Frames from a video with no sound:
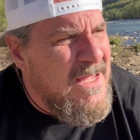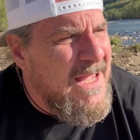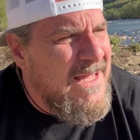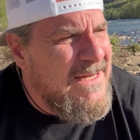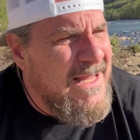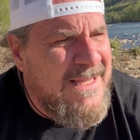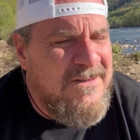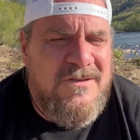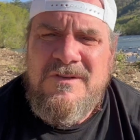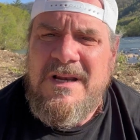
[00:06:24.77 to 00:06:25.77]
and I get
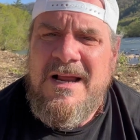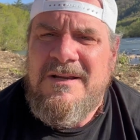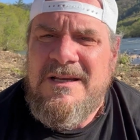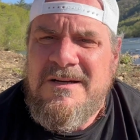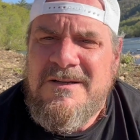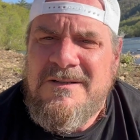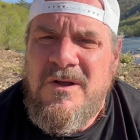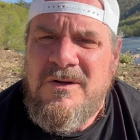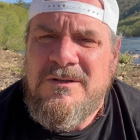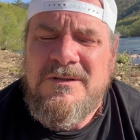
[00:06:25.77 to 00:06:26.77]
to sit out here
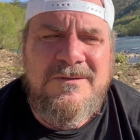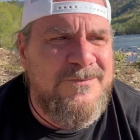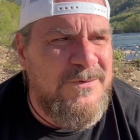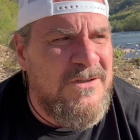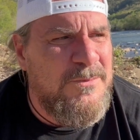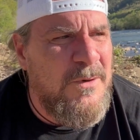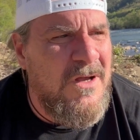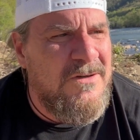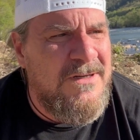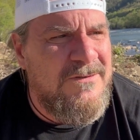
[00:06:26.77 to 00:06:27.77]
along the French
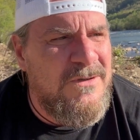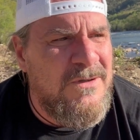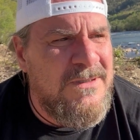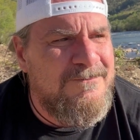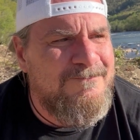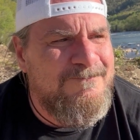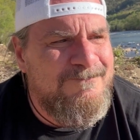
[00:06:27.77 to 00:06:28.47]
Broad River and